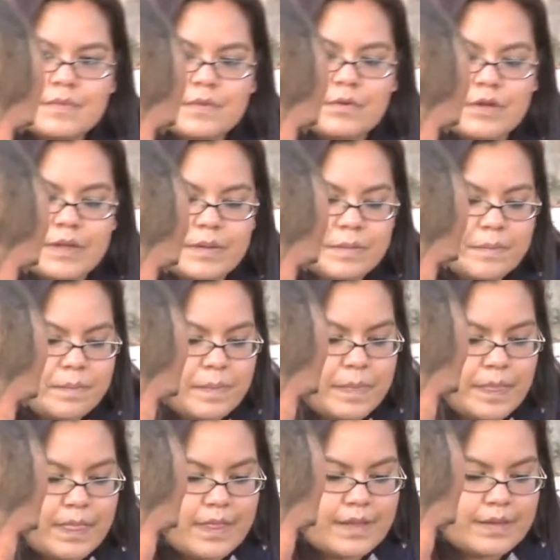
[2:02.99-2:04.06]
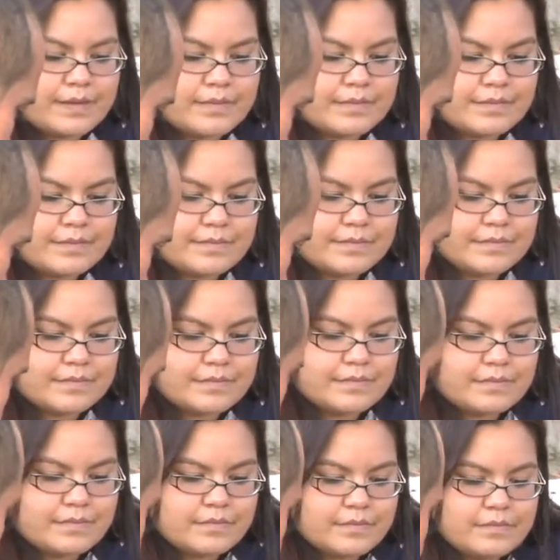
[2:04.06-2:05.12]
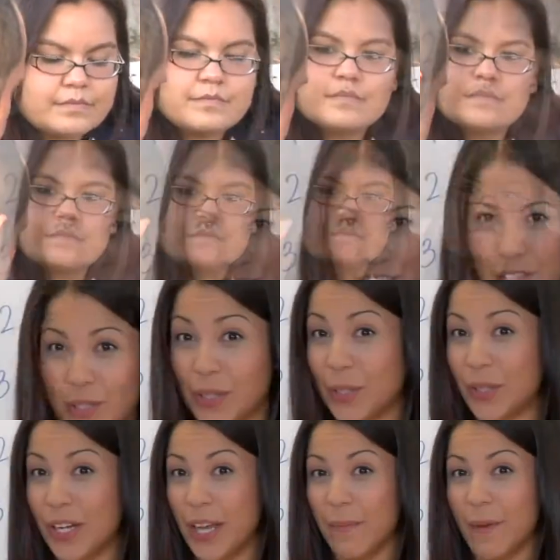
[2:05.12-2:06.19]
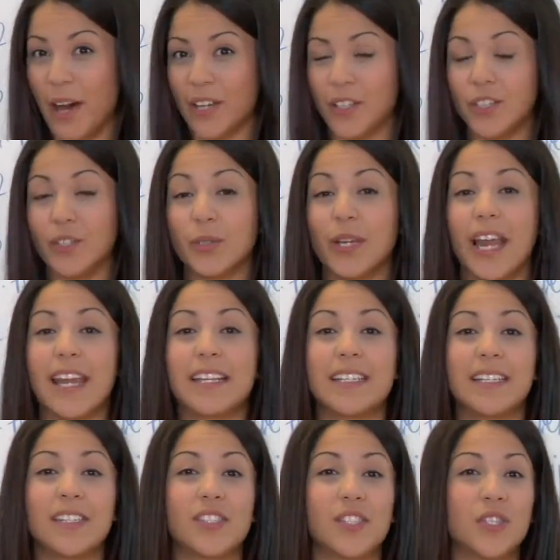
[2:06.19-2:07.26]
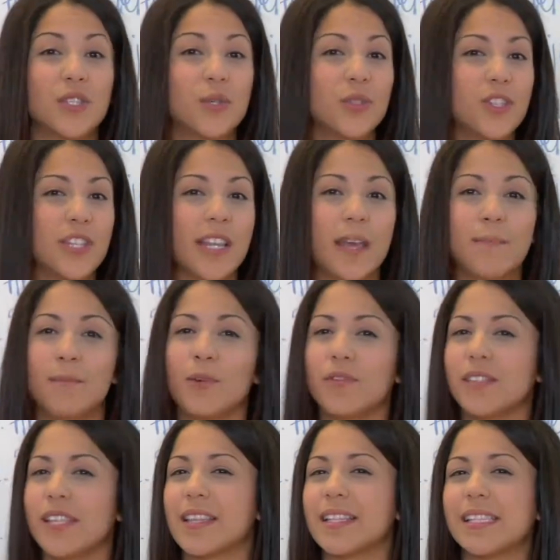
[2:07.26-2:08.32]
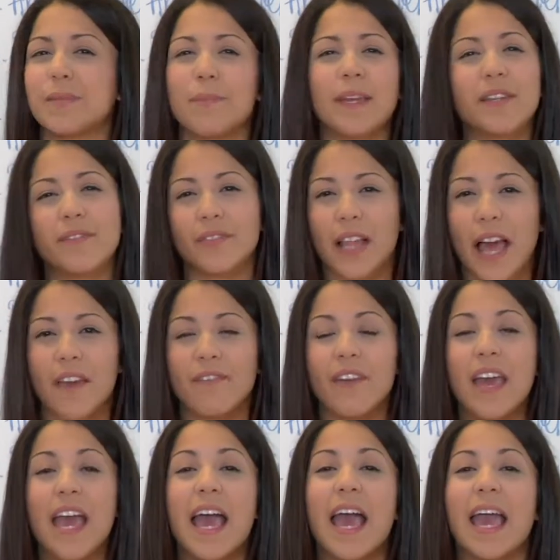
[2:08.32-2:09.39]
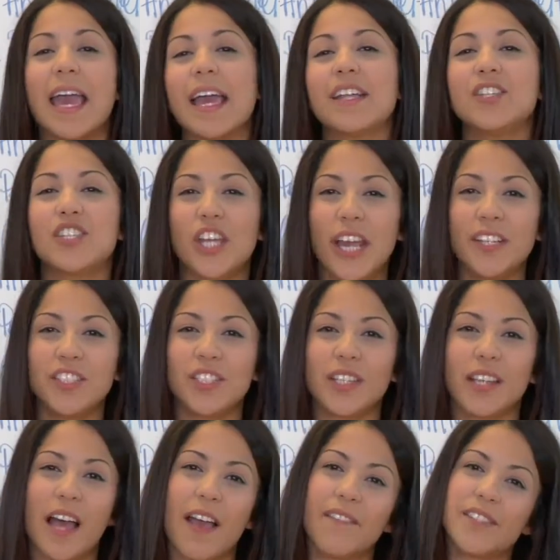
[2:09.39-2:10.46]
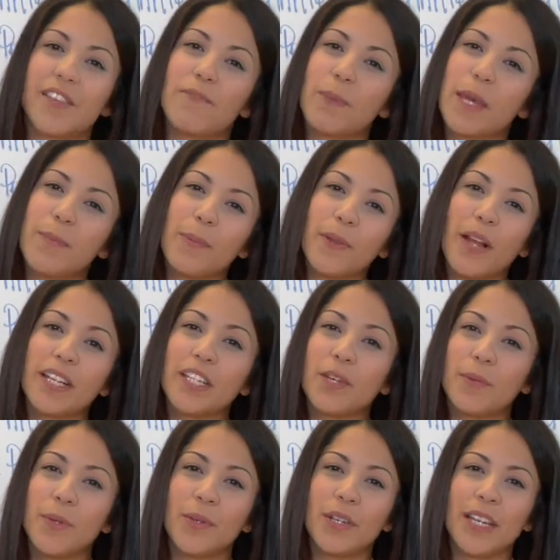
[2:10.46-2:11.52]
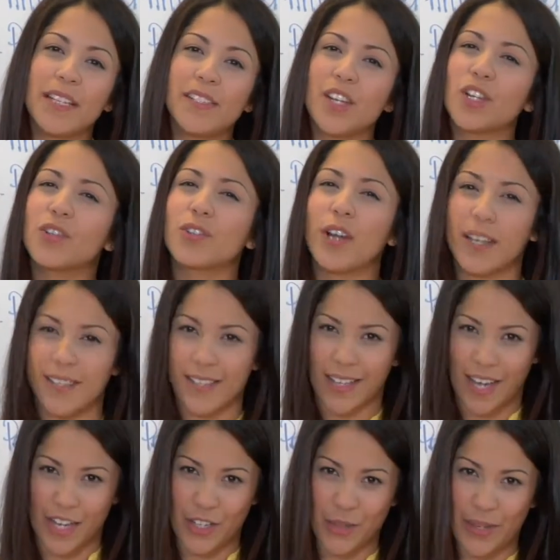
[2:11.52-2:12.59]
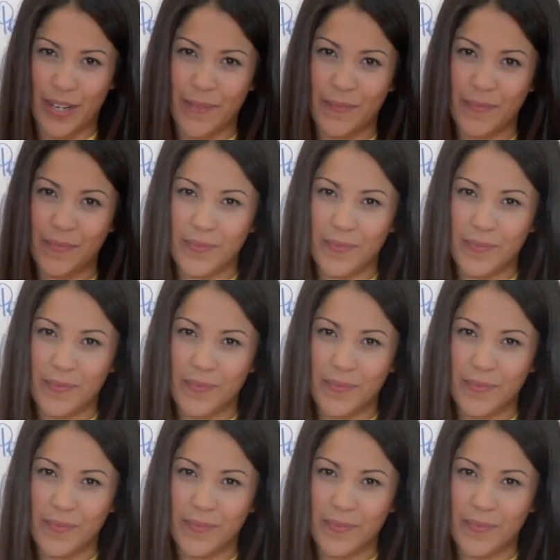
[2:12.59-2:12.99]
We plan to take our 21st century educational learning model, create an institution that moves at the speed of life, and change the lives, people, and communities across the country.